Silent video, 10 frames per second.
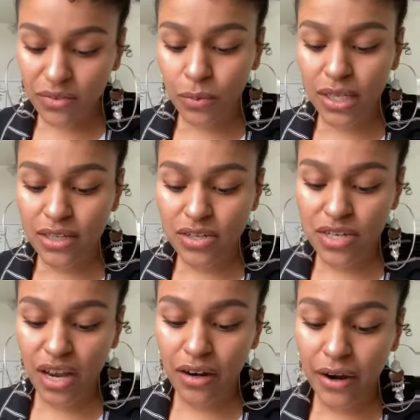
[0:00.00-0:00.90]
"If we can
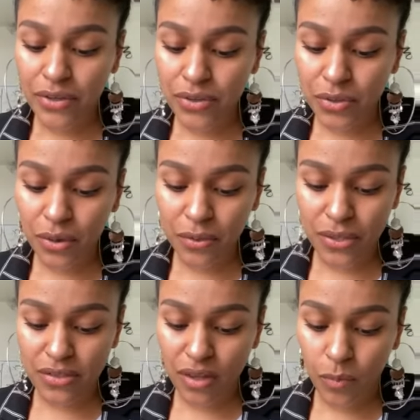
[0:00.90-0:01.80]
share our story
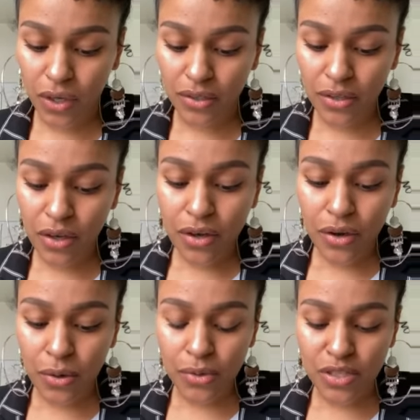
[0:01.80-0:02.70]
with someone
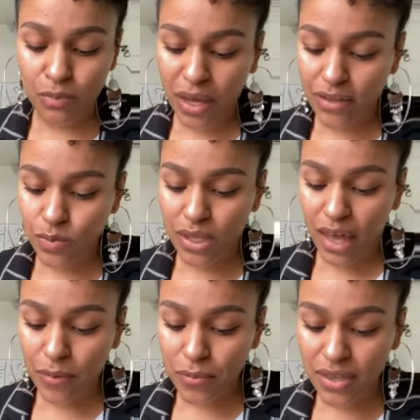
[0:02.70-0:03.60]
who responds
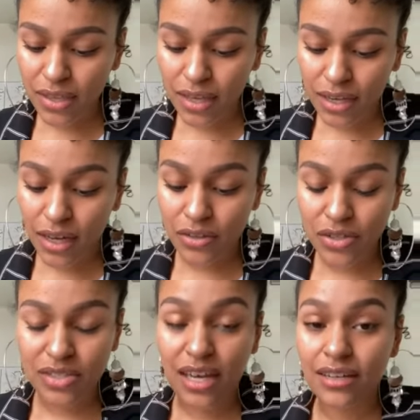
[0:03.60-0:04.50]
with empathy and
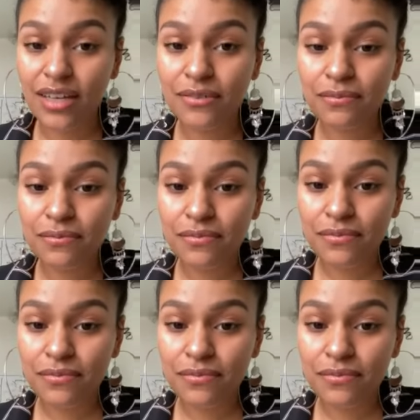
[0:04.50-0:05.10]
understanding,